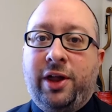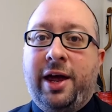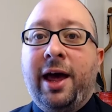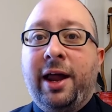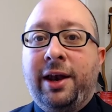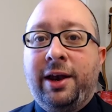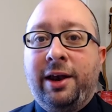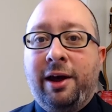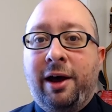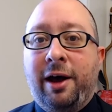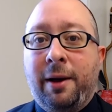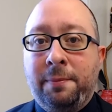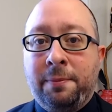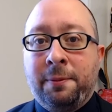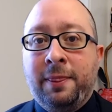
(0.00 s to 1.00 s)
and
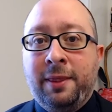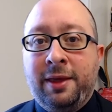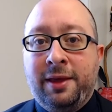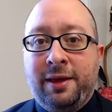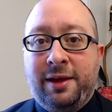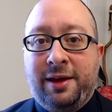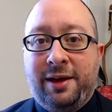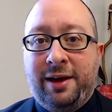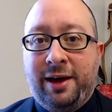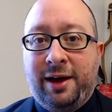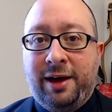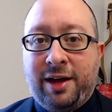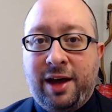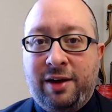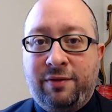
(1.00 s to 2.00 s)
um,
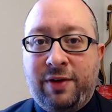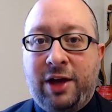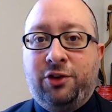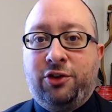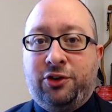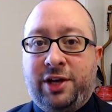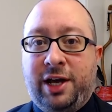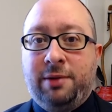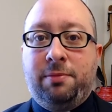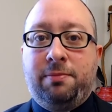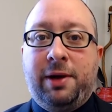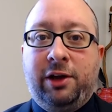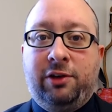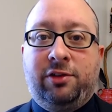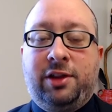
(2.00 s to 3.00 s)
uh, kind of
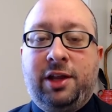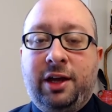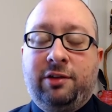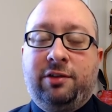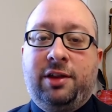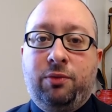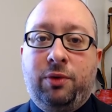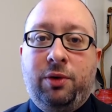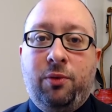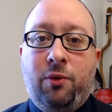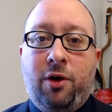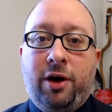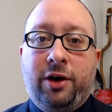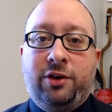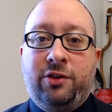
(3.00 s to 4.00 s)
entertainment-based things that we
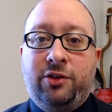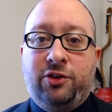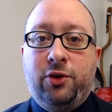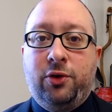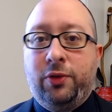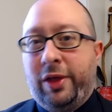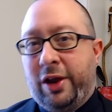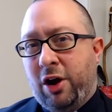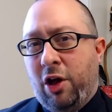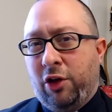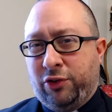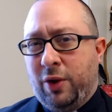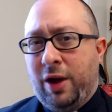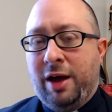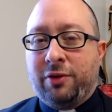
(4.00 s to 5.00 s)
want to do that
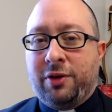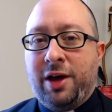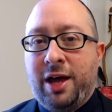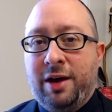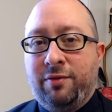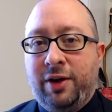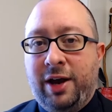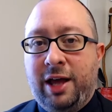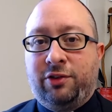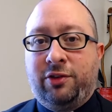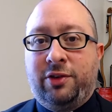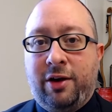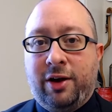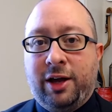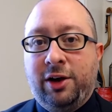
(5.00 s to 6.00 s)
also have kind of an
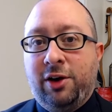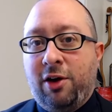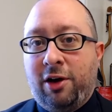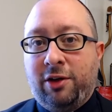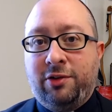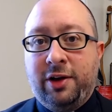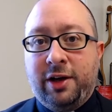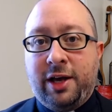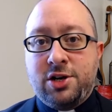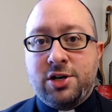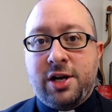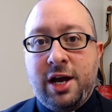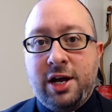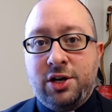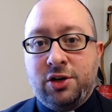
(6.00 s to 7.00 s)
esoteric agnostic
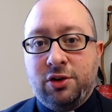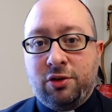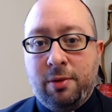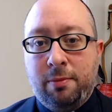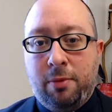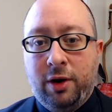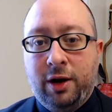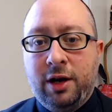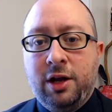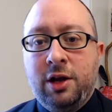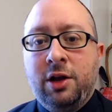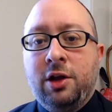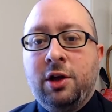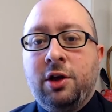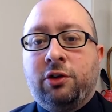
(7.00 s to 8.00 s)
educational component.
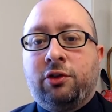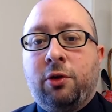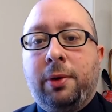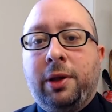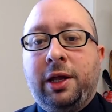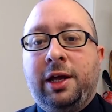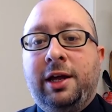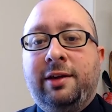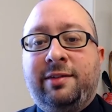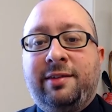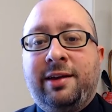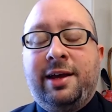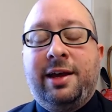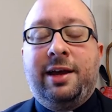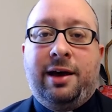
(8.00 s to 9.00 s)
So please,
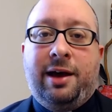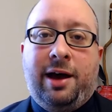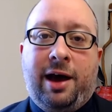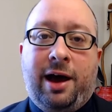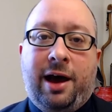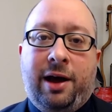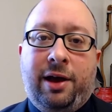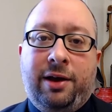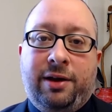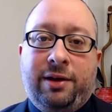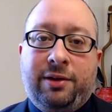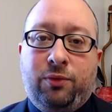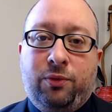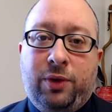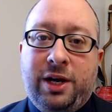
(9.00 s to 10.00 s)
uh,
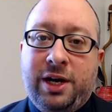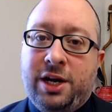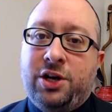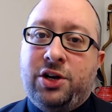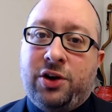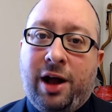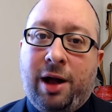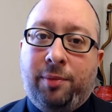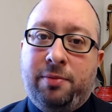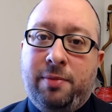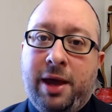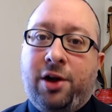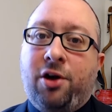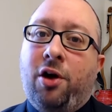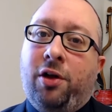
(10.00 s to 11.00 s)
we need your help to
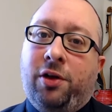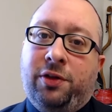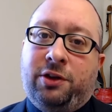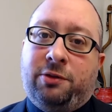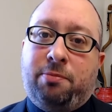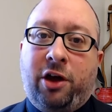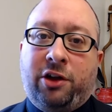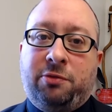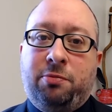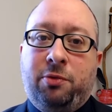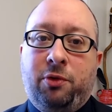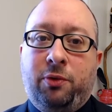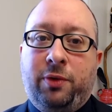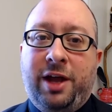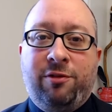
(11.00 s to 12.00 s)
make all of this possible.
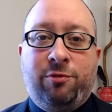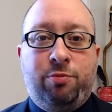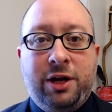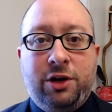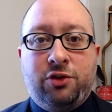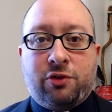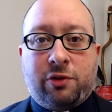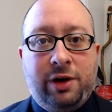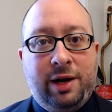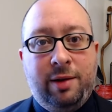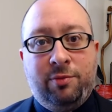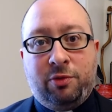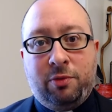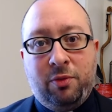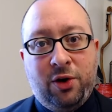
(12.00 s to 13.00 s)
We have big
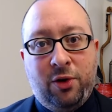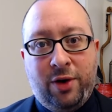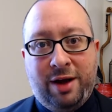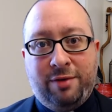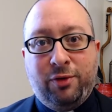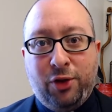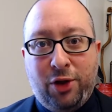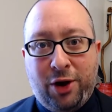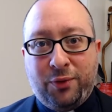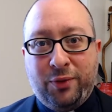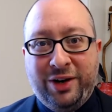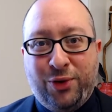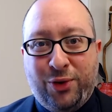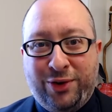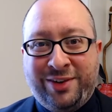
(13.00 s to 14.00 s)
dreams, but we don't have a lot of
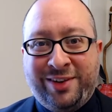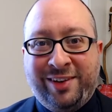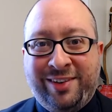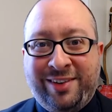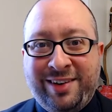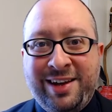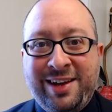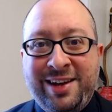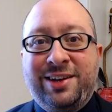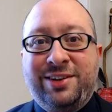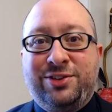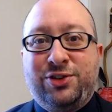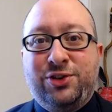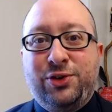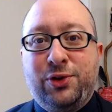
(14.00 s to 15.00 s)
resources
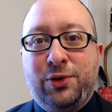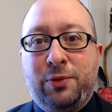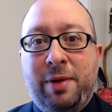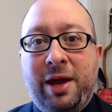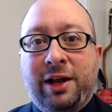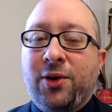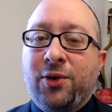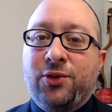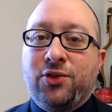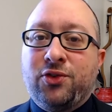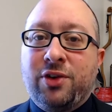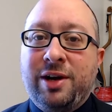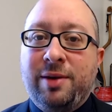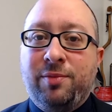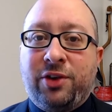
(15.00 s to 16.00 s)
to make those
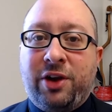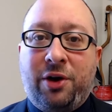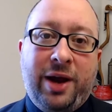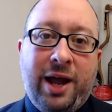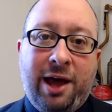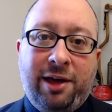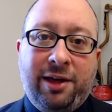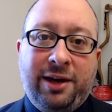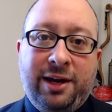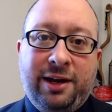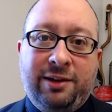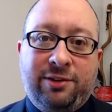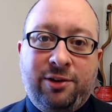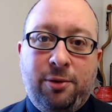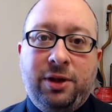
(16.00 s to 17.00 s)
dreams a reality.
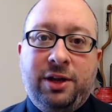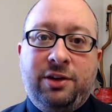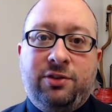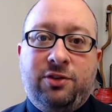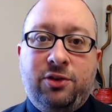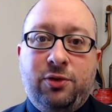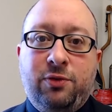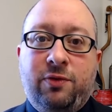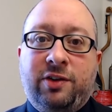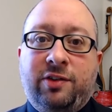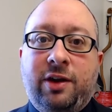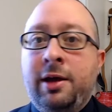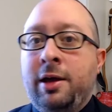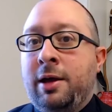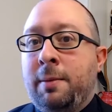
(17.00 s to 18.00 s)
So please do
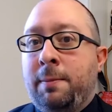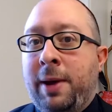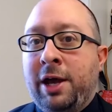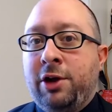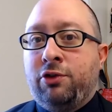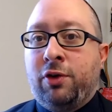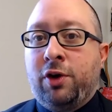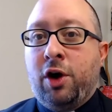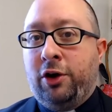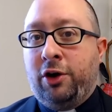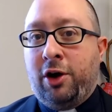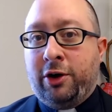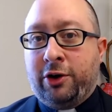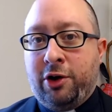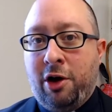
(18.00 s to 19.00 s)
visit
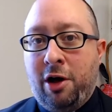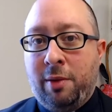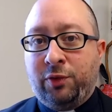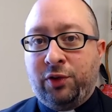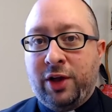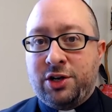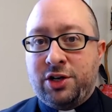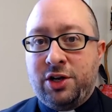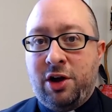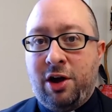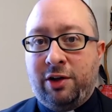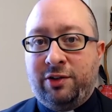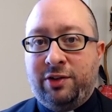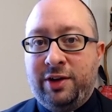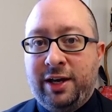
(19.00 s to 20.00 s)
patreon.com slash
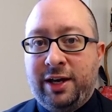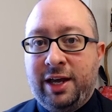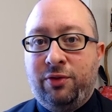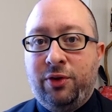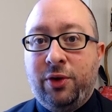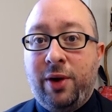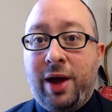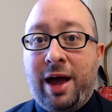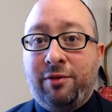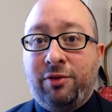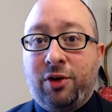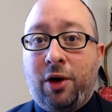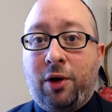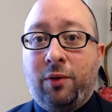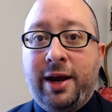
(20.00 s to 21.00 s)
Gnostic if you haven't
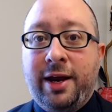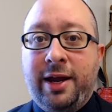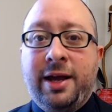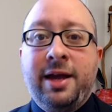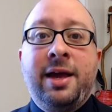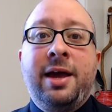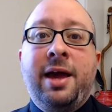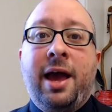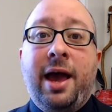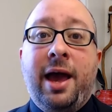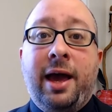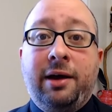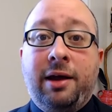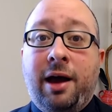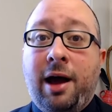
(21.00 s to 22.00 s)
already
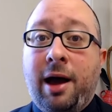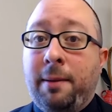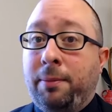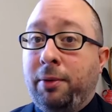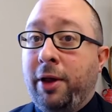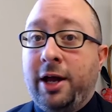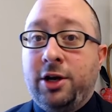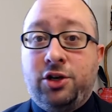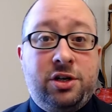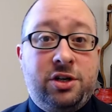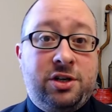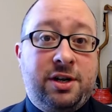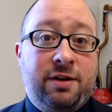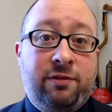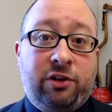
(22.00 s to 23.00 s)
and uh, pledge. You
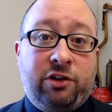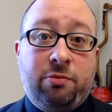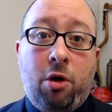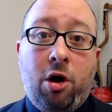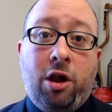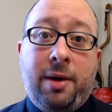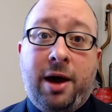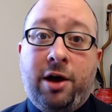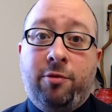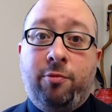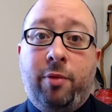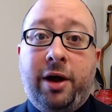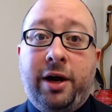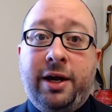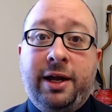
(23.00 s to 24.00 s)
just give a small amount of
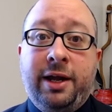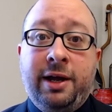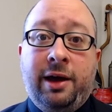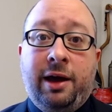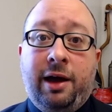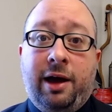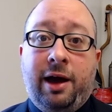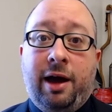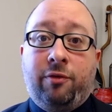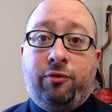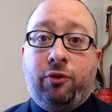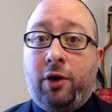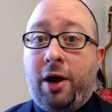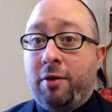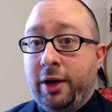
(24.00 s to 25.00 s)
money uh,
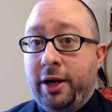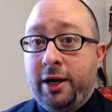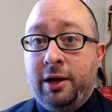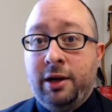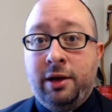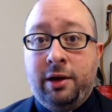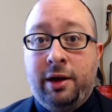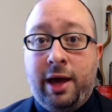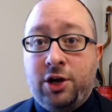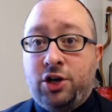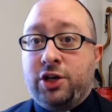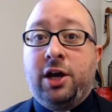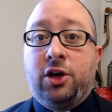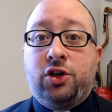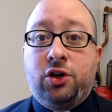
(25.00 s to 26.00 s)
for every
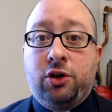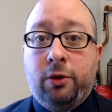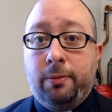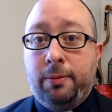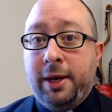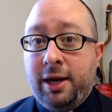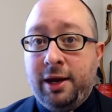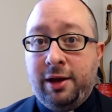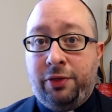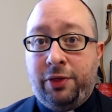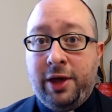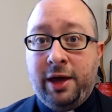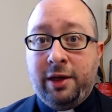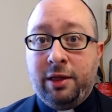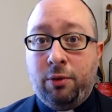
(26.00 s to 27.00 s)
educational media
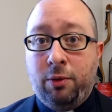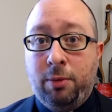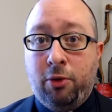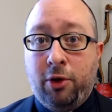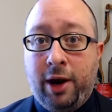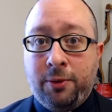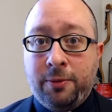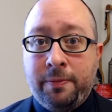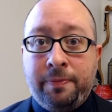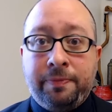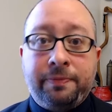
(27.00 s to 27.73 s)
thing that we put out.